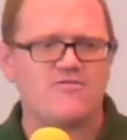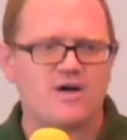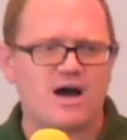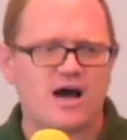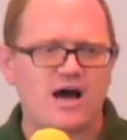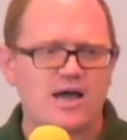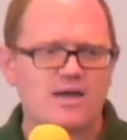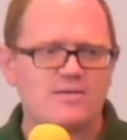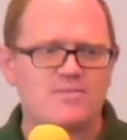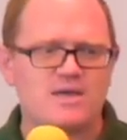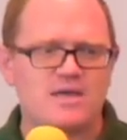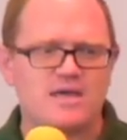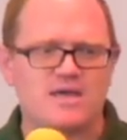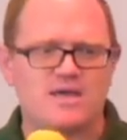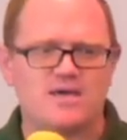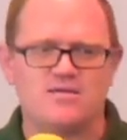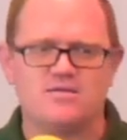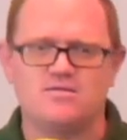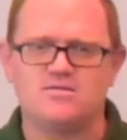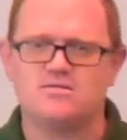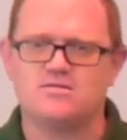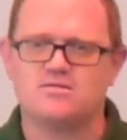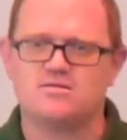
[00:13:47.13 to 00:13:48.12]
I'm it.
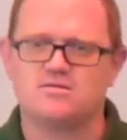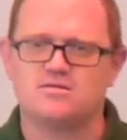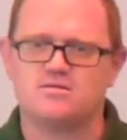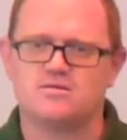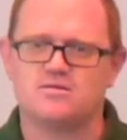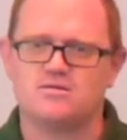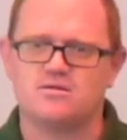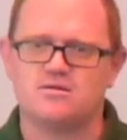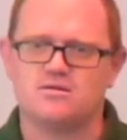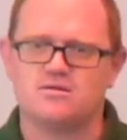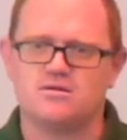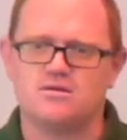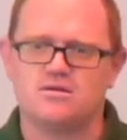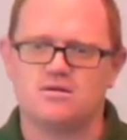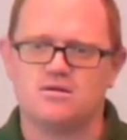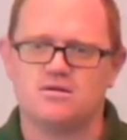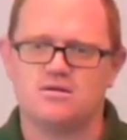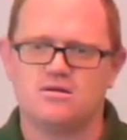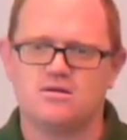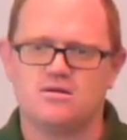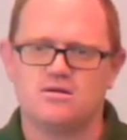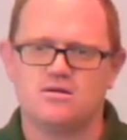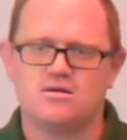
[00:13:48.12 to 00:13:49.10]

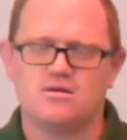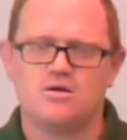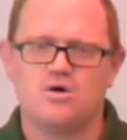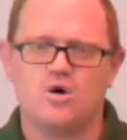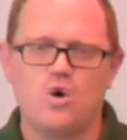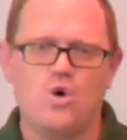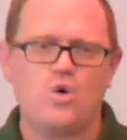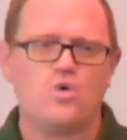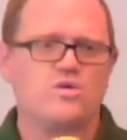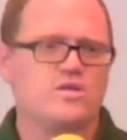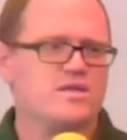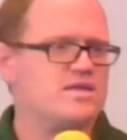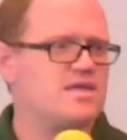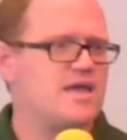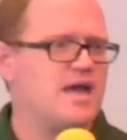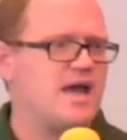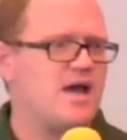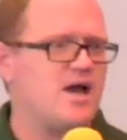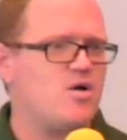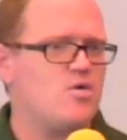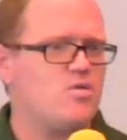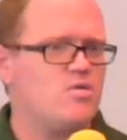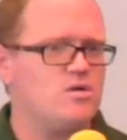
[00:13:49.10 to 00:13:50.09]
Holy
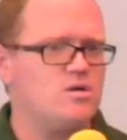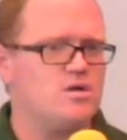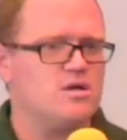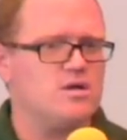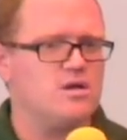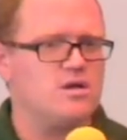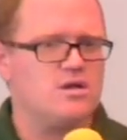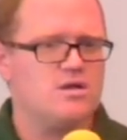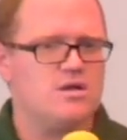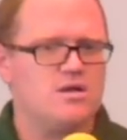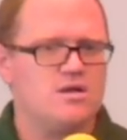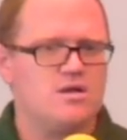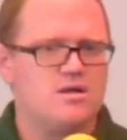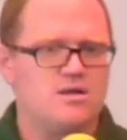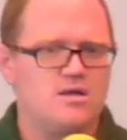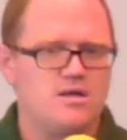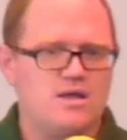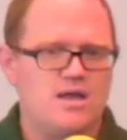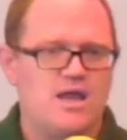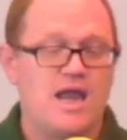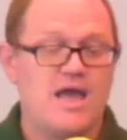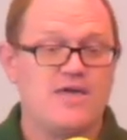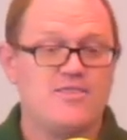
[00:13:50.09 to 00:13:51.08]
cow.
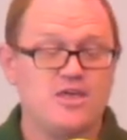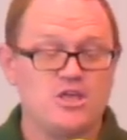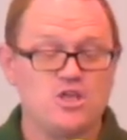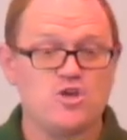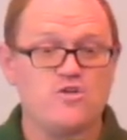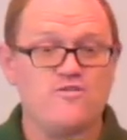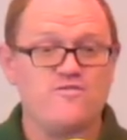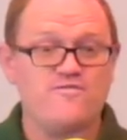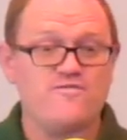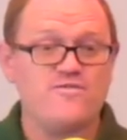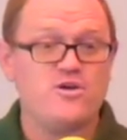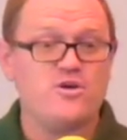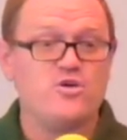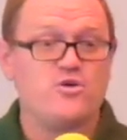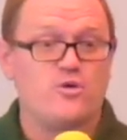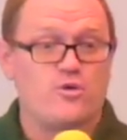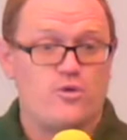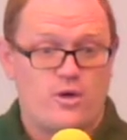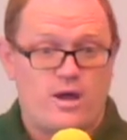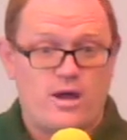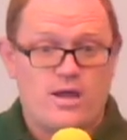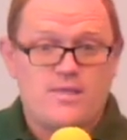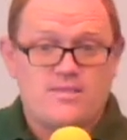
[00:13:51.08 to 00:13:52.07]
And then you feel
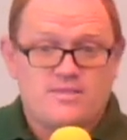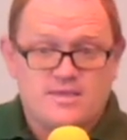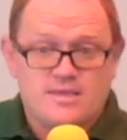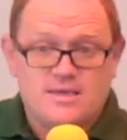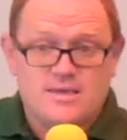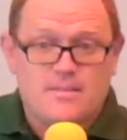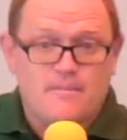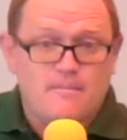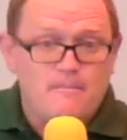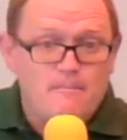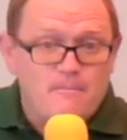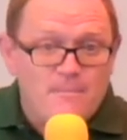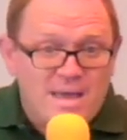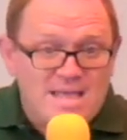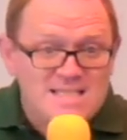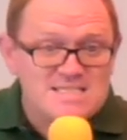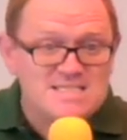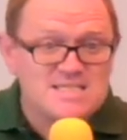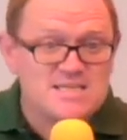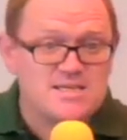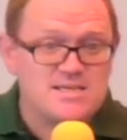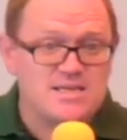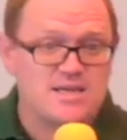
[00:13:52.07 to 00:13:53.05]
the
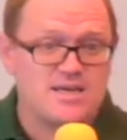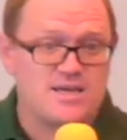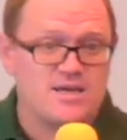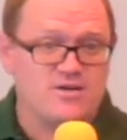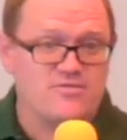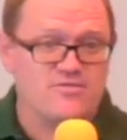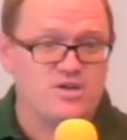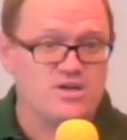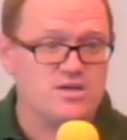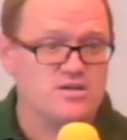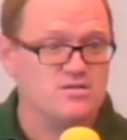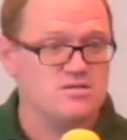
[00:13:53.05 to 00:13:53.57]
immensity of it.